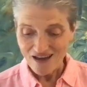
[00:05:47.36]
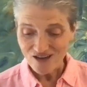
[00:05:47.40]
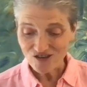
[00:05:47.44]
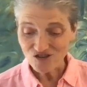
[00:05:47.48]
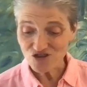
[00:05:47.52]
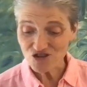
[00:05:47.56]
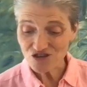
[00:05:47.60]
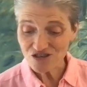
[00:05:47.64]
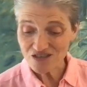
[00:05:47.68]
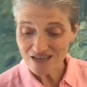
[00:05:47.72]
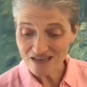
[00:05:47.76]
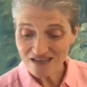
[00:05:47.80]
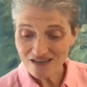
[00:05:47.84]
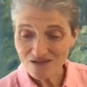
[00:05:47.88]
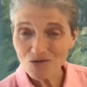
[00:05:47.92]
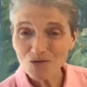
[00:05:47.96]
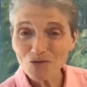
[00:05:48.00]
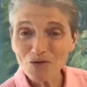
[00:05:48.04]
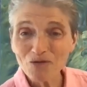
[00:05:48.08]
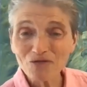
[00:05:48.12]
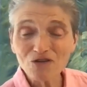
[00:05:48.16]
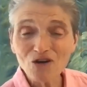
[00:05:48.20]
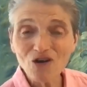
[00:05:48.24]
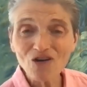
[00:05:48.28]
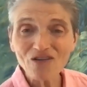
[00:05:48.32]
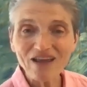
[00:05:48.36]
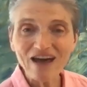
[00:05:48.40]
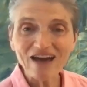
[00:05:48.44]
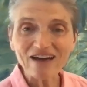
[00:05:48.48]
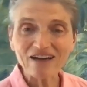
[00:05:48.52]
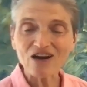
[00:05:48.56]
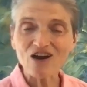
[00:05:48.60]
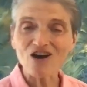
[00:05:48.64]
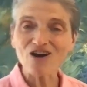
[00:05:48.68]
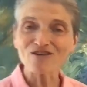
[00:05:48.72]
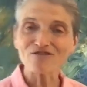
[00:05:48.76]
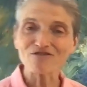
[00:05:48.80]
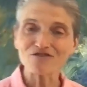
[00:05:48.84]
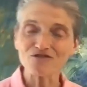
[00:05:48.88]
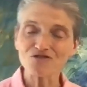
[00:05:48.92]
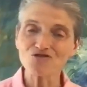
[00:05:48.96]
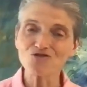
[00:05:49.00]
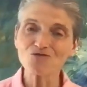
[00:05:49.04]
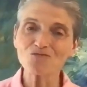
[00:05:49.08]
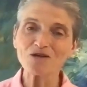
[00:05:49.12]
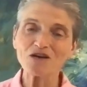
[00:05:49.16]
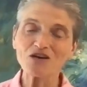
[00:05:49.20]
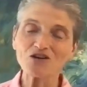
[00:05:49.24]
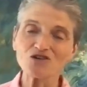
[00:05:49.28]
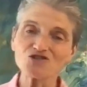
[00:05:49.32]
Interesting that we've got that card for
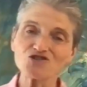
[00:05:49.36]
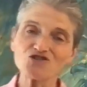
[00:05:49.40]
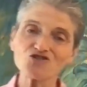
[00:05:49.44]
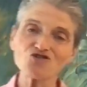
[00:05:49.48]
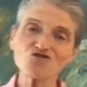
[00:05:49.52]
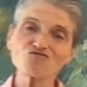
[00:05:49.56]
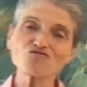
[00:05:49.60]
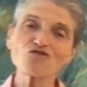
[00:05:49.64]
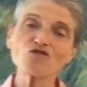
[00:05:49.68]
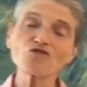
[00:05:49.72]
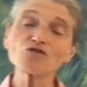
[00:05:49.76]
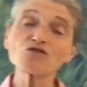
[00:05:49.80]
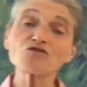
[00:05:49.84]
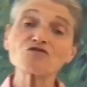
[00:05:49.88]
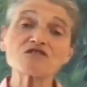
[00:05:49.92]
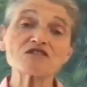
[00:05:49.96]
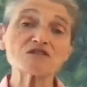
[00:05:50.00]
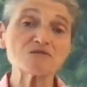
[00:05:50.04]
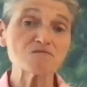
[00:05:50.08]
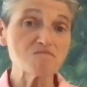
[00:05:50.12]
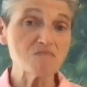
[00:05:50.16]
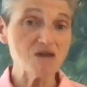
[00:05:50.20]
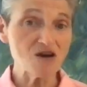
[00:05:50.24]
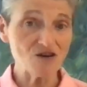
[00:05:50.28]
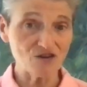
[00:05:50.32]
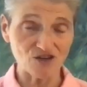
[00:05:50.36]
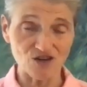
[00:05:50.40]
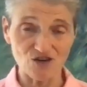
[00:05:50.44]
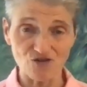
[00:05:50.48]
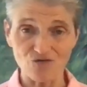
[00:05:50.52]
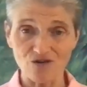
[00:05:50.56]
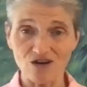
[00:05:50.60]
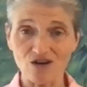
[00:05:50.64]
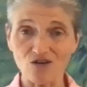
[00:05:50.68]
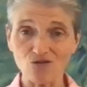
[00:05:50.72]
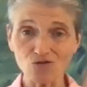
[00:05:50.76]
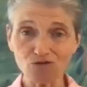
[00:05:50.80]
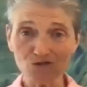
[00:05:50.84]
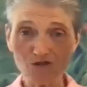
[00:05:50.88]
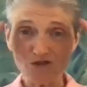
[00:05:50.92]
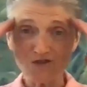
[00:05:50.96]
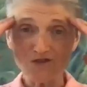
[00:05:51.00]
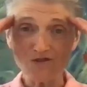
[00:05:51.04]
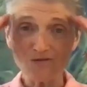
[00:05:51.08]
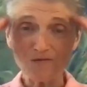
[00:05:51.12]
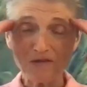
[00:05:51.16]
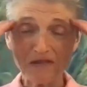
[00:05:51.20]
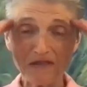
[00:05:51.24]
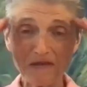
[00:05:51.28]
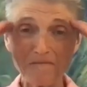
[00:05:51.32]
you, because your ruler is Mercury, all to
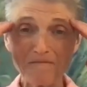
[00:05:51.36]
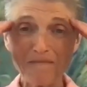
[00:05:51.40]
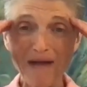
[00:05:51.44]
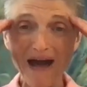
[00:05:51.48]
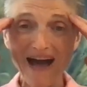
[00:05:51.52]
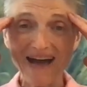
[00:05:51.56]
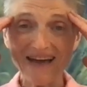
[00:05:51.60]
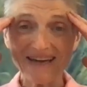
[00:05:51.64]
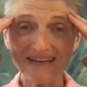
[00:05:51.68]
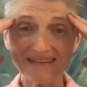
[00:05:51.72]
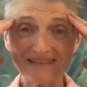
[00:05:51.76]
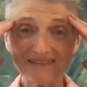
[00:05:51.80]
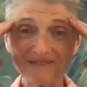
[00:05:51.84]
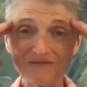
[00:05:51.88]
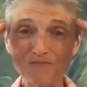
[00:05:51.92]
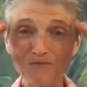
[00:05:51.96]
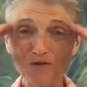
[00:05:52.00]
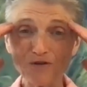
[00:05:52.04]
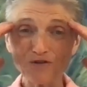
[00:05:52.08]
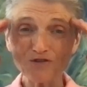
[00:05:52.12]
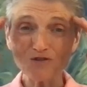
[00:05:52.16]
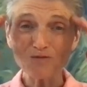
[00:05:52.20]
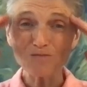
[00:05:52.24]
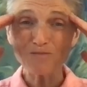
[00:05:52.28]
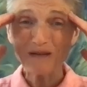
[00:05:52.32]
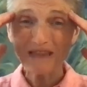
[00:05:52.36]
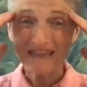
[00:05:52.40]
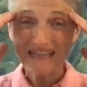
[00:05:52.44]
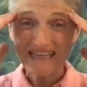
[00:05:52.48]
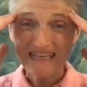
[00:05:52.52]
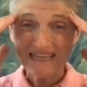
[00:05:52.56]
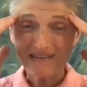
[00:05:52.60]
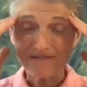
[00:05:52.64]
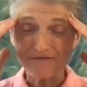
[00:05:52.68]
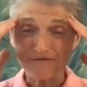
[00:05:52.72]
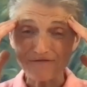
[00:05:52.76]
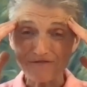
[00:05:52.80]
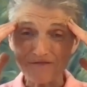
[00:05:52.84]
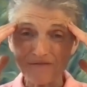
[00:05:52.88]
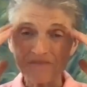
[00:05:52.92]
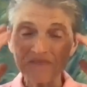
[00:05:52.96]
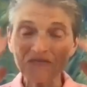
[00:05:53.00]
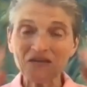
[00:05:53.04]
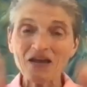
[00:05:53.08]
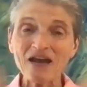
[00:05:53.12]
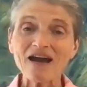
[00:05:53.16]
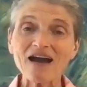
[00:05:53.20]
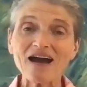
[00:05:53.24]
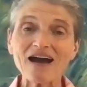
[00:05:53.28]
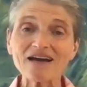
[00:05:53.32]
do with the mind and what you believe.
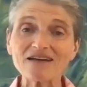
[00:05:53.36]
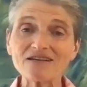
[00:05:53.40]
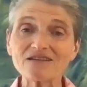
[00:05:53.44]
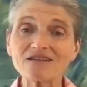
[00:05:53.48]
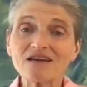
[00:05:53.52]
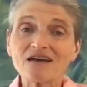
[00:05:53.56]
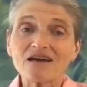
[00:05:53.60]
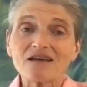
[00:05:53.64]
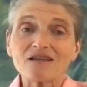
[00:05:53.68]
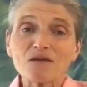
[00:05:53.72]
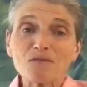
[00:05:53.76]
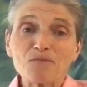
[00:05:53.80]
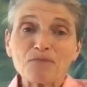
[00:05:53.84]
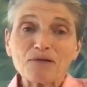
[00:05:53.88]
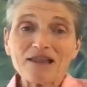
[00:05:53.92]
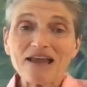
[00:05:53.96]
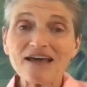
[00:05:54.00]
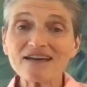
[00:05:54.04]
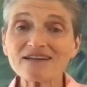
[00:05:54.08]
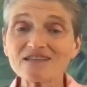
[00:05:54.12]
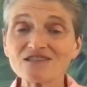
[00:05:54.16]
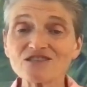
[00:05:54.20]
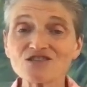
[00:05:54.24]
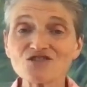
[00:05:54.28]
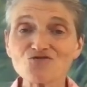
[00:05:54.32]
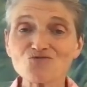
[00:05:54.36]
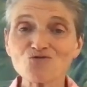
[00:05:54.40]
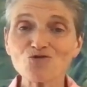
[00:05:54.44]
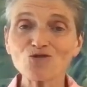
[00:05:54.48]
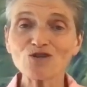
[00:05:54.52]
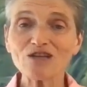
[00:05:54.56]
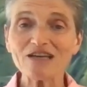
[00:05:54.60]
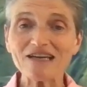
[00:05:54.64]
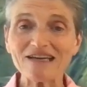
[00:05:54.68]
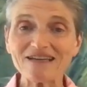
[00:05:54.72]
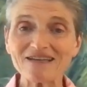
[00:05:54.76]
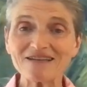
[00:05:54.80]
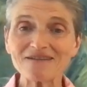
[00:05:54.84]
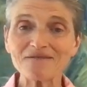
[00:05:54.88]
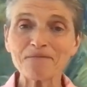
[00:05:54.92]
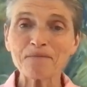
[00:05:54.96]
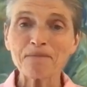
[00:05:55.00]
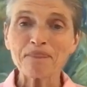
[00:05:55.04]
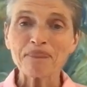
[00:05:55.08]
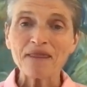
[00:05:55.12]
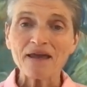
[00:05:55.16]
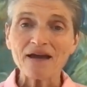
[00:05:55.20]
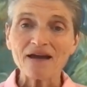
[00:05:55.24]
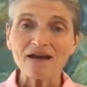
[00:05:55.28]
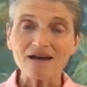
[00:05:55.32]
And the planets are all in
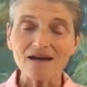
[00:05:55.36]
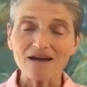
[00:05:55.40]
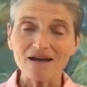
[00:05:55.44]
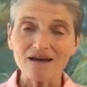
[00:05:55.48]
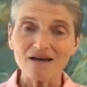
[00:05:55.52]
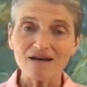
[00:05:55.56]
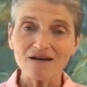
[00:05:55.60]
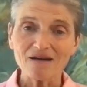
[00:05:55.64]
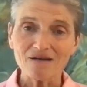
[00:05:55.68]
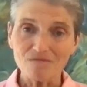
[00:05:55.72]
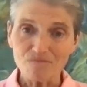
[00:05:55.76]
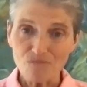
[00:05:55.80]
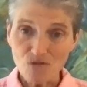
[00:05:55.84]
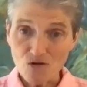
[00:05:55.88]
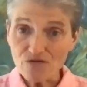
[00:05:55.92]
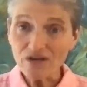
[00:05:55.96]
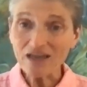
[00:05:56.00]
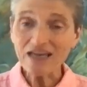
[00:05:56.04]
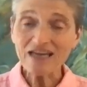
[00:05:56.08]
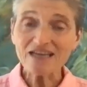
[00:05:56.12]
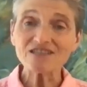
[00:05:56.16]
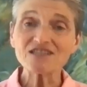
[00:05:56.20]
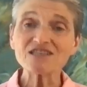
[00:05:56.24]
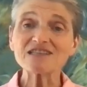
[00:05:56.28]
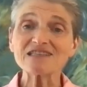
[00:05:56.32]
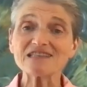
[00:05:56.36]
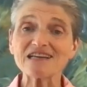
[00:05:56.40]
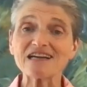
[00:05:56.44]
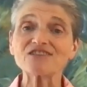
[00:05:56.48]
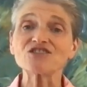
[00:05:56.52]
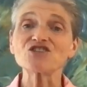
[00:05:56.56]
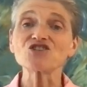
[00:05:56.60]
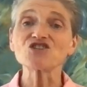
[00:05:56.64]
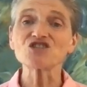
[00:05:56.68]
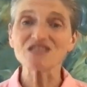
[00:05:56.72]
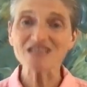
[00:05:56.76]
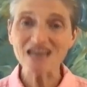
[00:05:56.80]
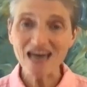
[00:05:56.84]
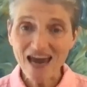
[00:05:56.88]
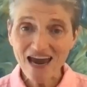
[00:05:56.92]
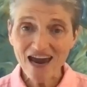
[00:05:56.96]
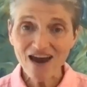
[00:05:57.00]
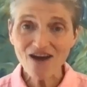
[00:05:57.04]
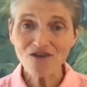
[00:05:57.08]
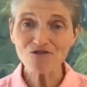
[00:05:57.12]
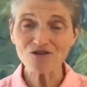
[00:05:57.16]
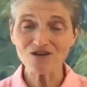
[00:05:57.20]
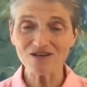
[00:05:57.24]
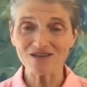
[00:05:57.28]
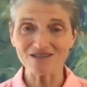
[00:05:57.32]
moving into
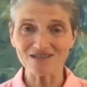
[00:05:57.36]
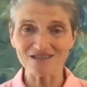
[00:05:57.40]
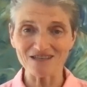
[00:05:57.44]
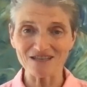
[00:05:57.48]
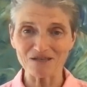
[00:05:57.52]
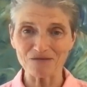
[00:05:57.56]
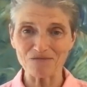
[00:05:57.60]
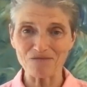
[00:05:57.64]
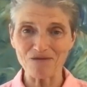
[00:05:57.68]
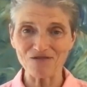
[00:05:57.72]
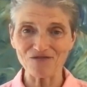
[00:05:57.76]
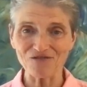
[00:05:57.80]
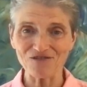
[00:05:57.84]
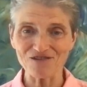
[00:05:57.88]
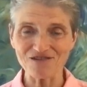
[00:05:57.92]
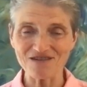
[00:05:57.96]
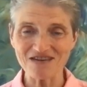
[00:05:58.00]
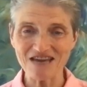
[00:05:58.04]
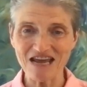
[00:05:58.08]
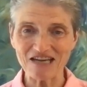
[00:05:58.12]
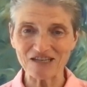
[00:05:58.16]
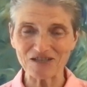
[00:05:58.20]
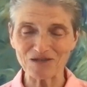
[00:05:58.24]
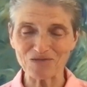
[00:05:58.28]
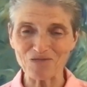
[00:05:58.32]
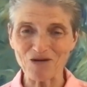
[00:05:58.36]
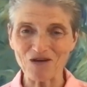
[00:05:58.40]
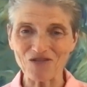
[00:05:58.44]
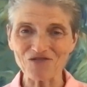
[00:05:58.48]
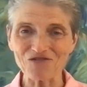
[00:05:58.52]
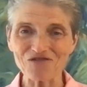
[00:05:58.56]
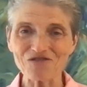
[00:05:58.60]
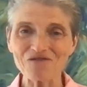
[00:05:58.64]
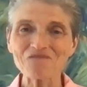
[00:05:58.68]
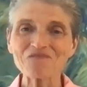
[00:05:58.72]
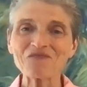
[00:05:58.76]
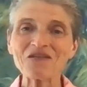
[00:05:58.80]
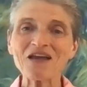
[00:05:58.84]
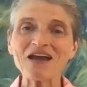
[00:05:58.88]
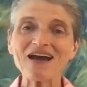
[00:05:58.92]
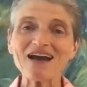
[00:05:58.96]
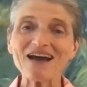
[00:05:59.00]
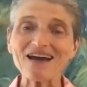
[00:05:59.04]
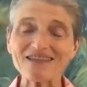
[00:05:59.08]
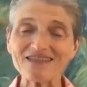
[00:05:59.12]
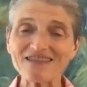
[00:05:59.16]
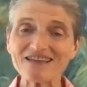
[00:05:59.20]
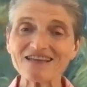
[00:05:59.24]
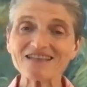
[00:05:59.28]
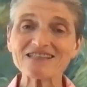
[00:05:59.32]
Sagittarius this month and next month.
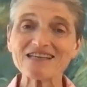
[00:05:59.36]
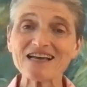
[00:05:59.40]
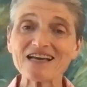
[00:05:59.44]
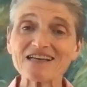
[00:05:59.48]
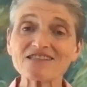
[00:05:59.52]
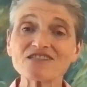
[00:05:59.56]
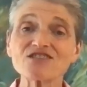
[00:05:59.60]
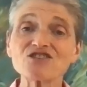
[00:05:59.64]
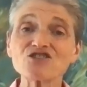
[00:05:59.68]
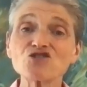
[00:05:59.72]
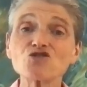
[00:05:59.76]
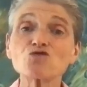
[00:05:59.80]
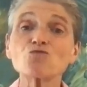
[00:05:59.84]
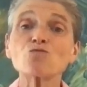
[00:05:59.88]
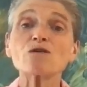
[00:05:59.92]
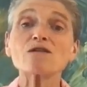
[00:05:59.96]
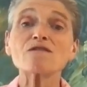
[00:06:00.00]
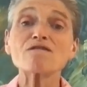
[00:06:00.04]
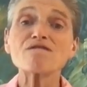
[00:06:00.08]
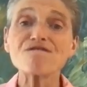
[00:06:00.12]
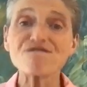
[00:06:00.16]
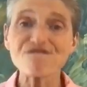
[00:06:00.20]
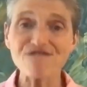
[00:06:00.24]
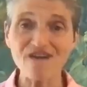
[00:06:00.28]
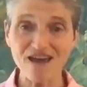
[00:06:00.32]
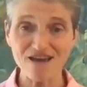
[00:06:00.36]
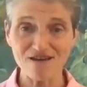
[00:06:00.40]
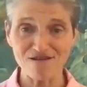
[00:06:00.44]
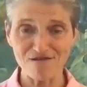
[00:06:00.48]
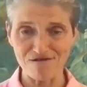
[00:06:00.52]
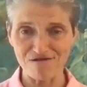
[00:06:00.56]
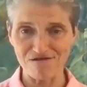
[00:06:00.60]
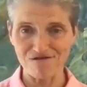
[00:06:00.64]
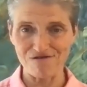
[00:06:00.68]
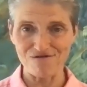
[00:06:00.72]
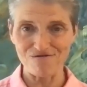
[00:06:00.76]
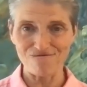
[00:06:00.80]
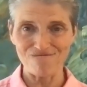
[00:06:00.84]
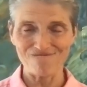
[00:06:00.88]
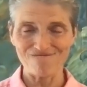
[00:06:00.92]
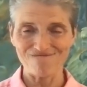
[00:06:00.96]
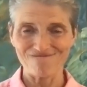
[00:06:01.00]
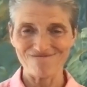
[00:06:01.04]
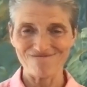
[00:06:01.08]
And this has to do with faith.